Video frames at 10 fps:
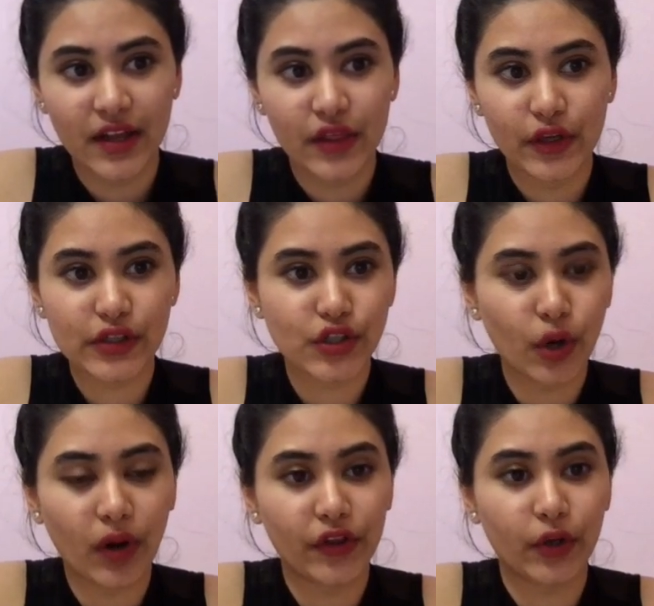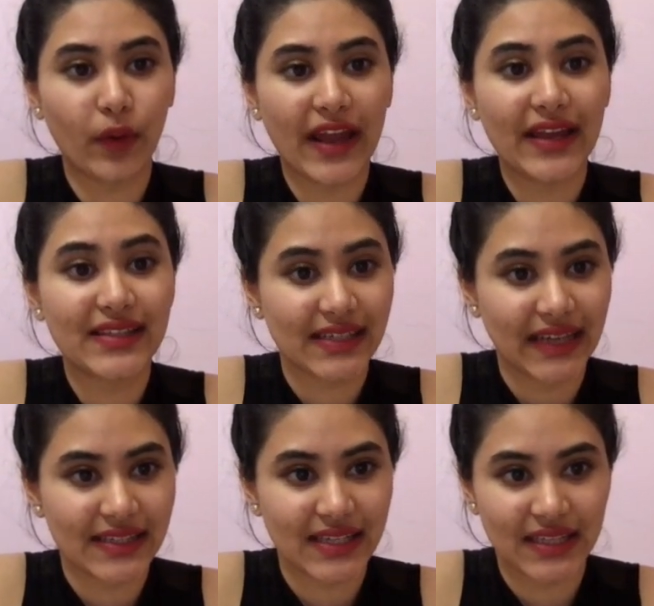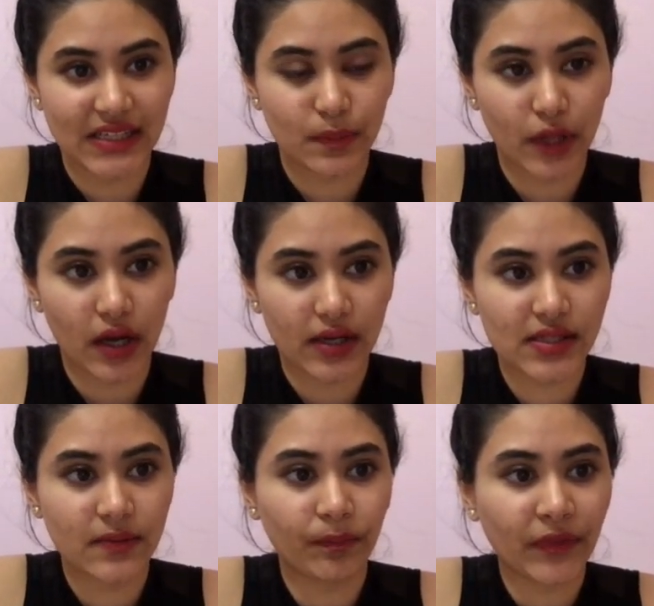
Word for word: There's no other way to get to these blocks.